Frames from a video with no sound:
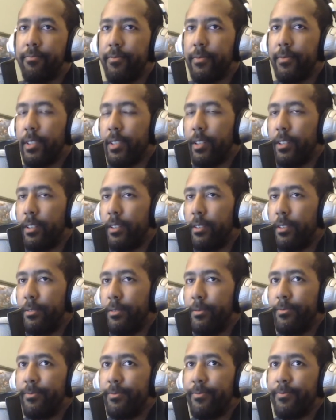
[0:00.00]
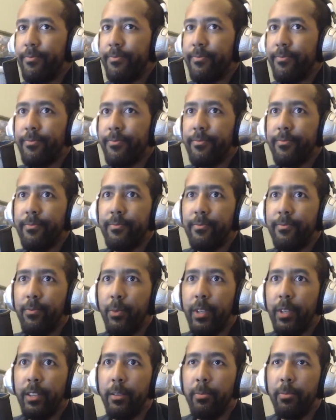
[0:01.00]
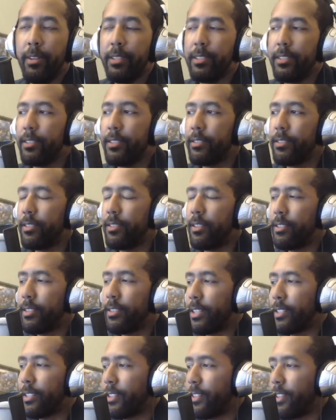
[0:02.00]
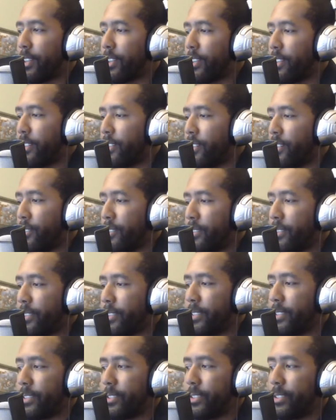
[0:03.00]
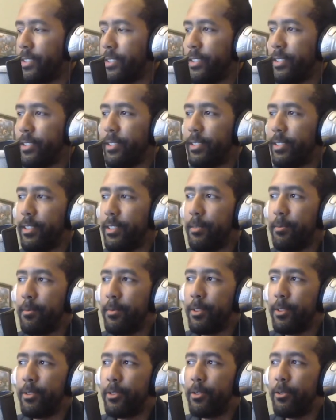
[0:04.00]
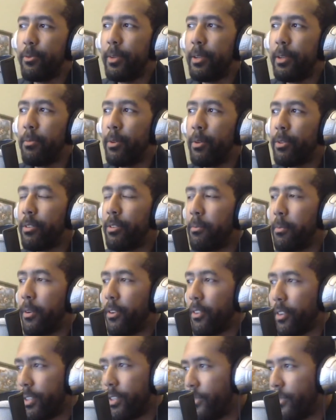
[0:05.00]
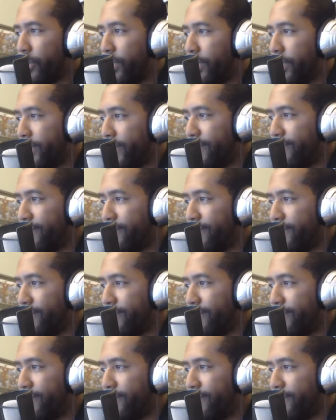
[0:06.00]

So when the president starts acting like an adult, I'm assuming most Americans will.